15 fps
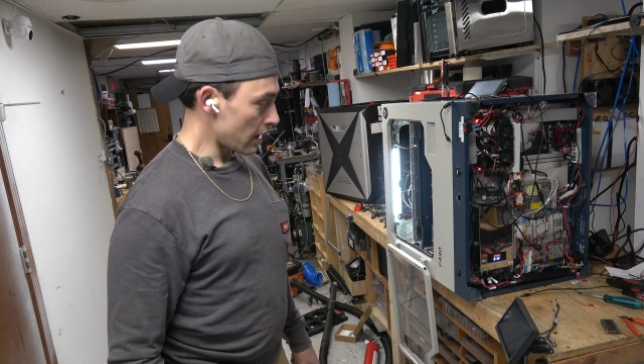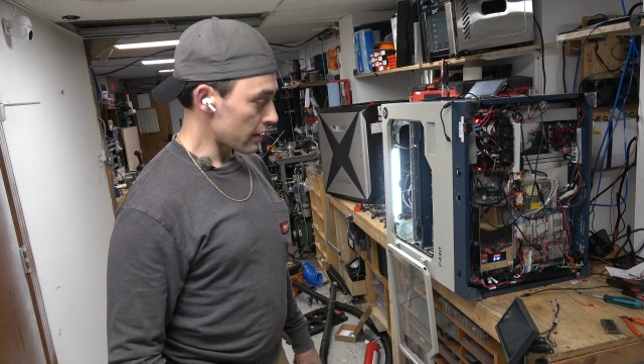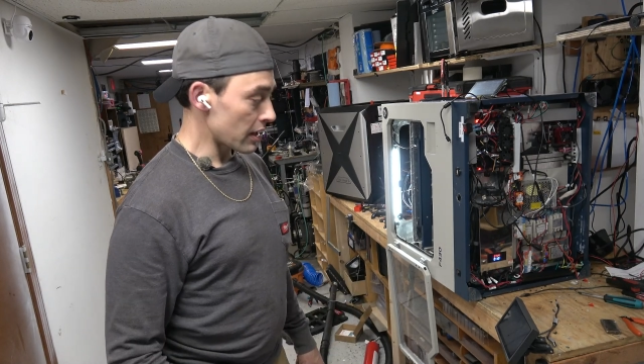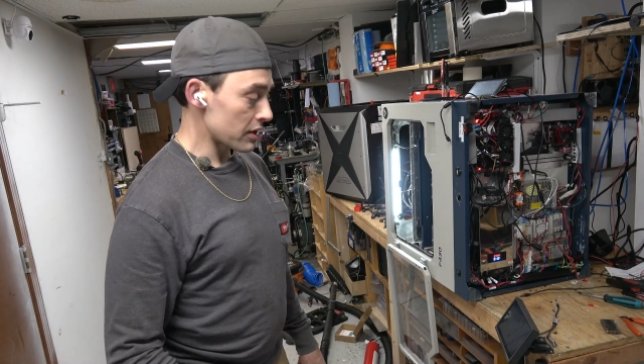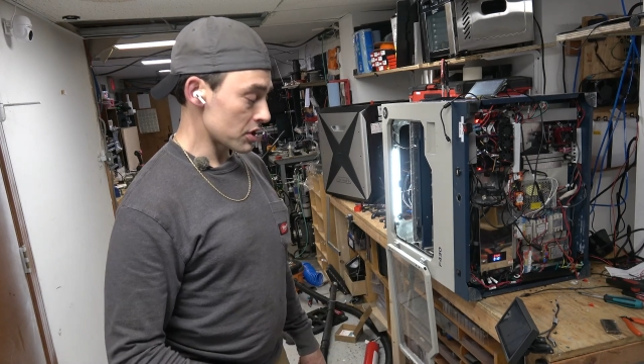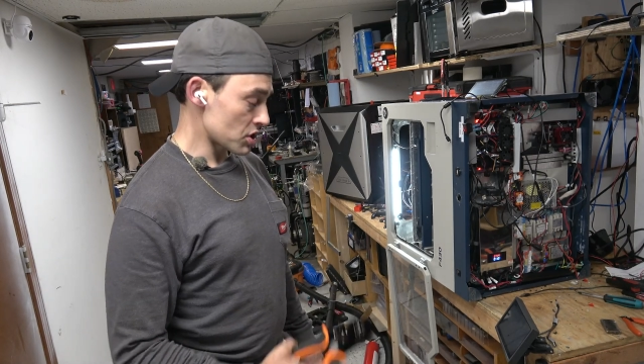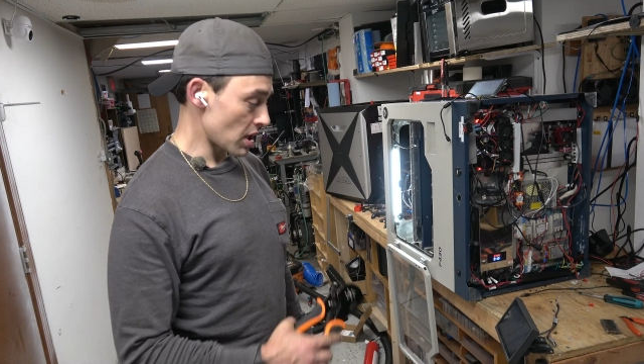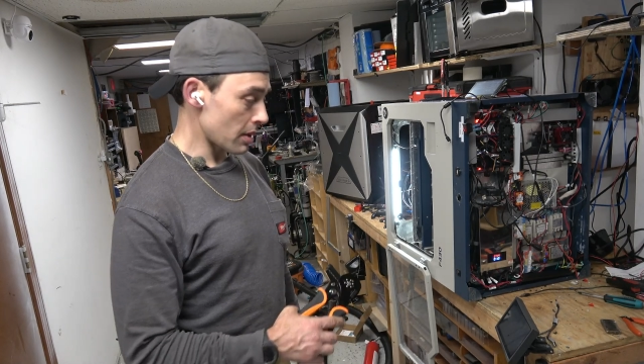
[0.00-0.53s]
and then
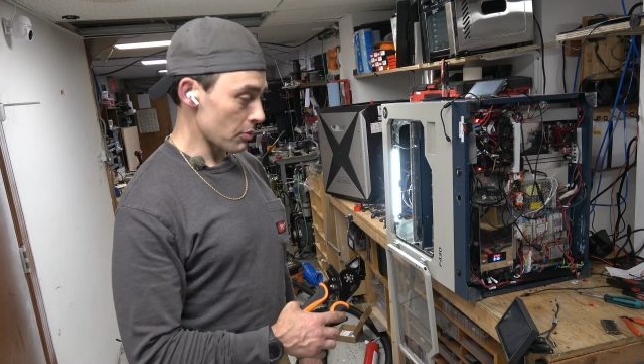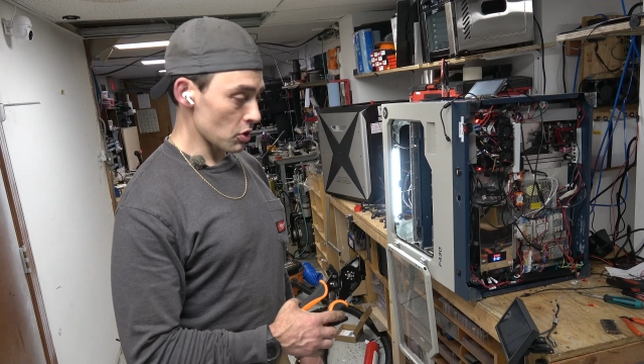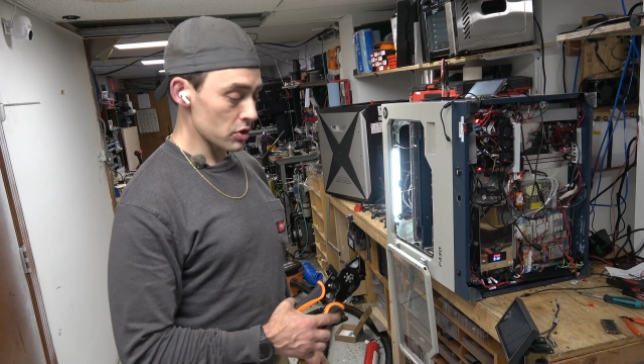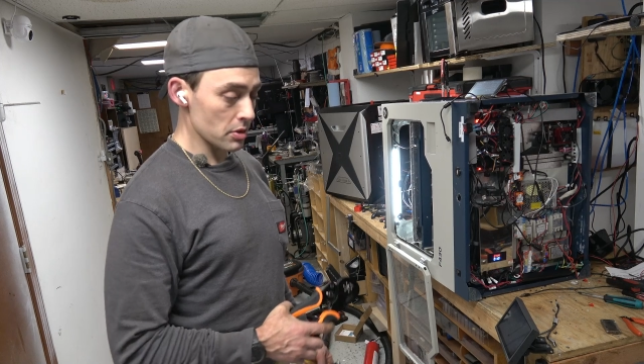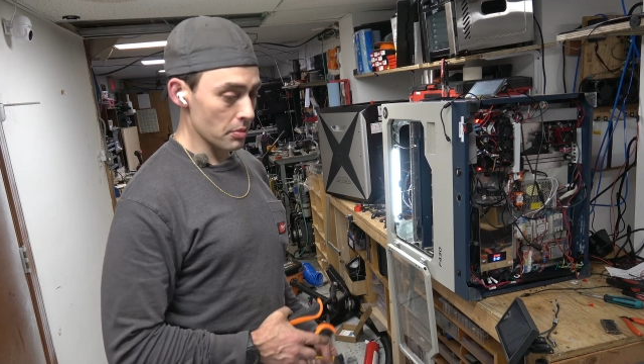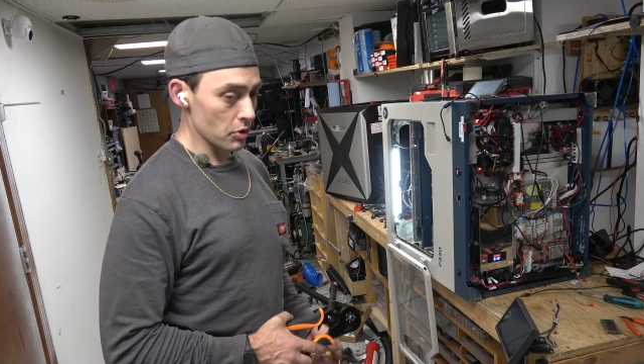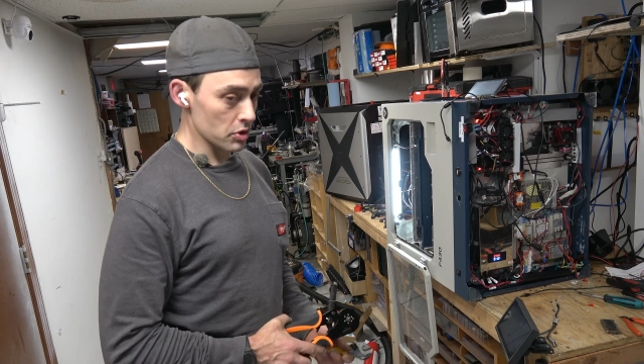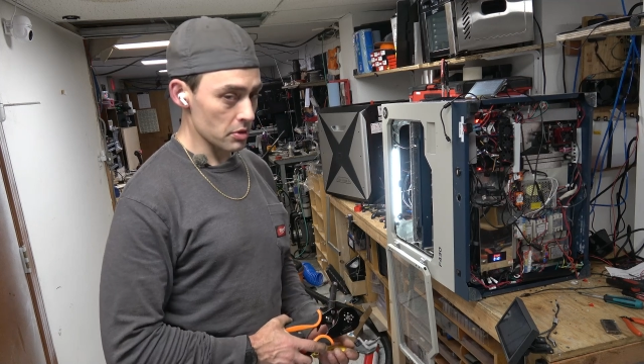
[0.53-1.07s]
the chamber is
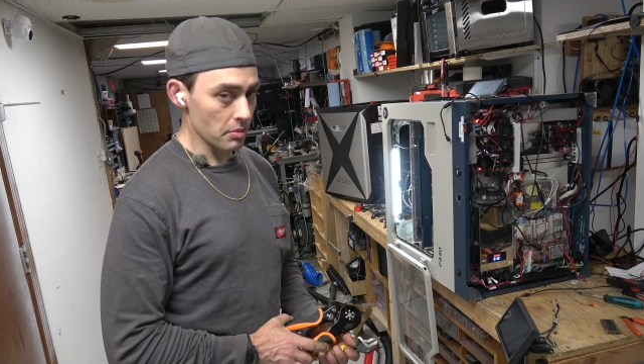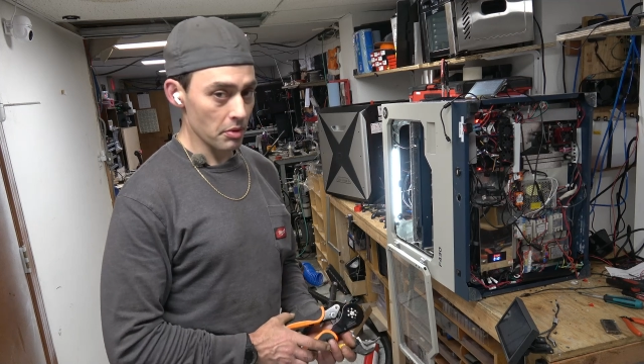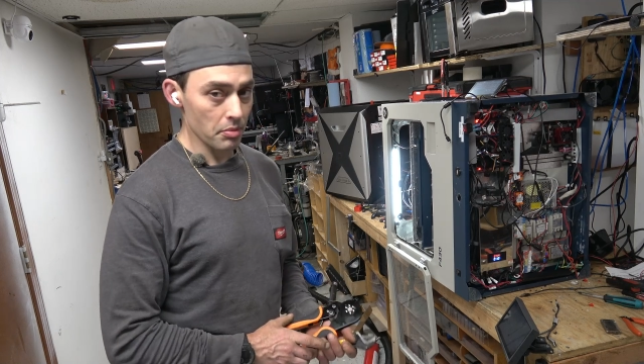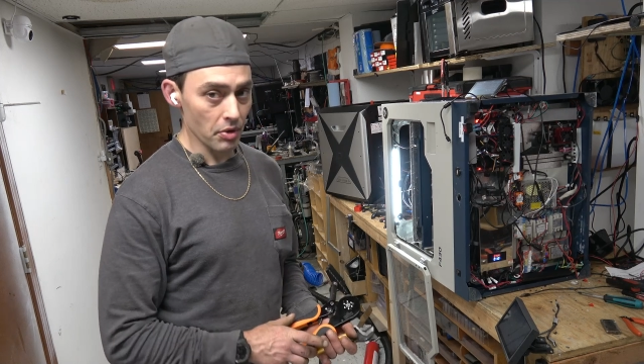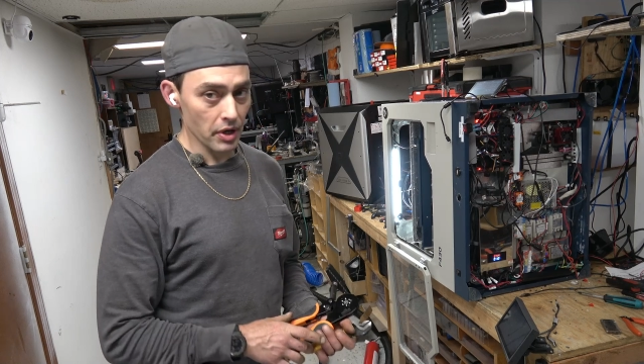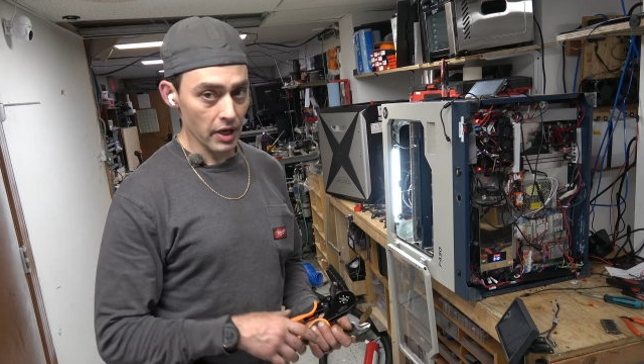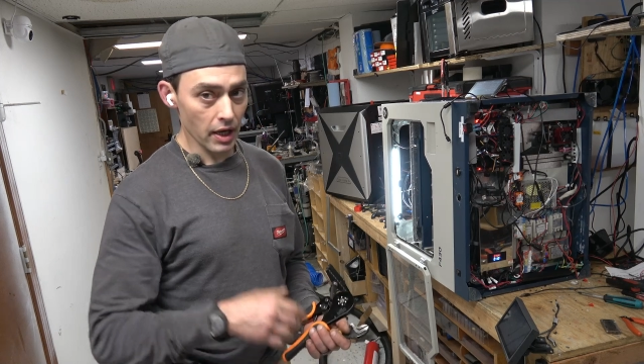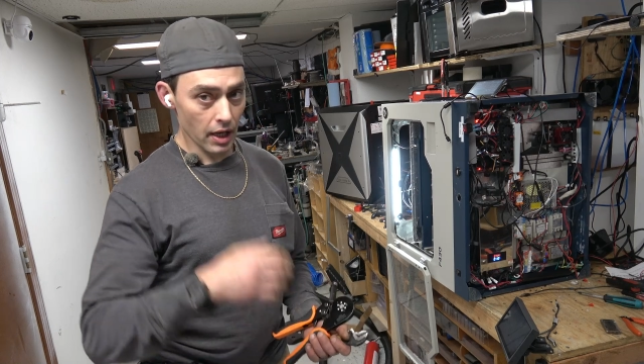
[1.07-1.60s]
supposed to be
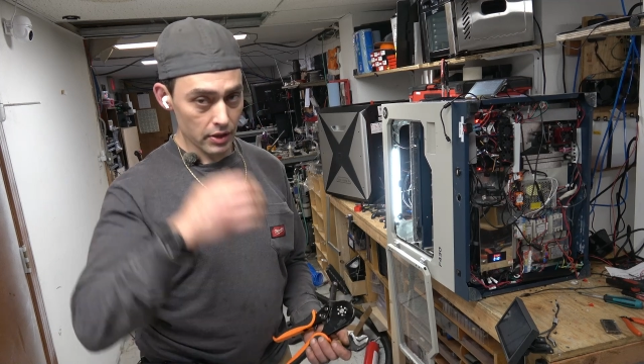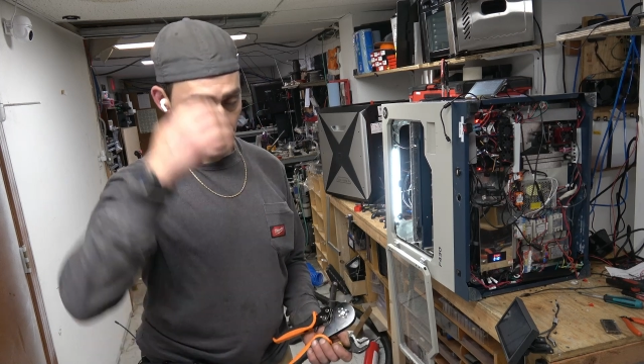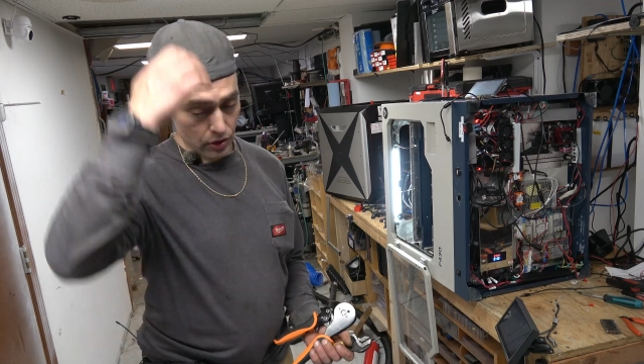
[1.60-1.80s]
pretty hot